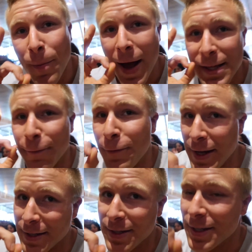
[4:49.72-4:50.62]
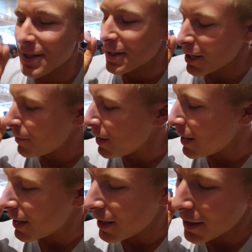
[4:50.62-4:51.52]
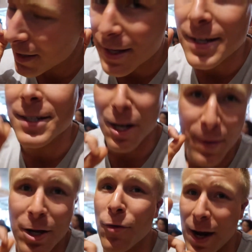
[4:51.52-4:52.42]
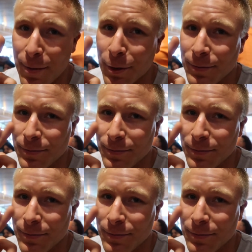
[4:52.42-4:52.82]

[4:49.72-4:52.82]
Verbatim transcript: we're about to feast. This is gonna be incredible.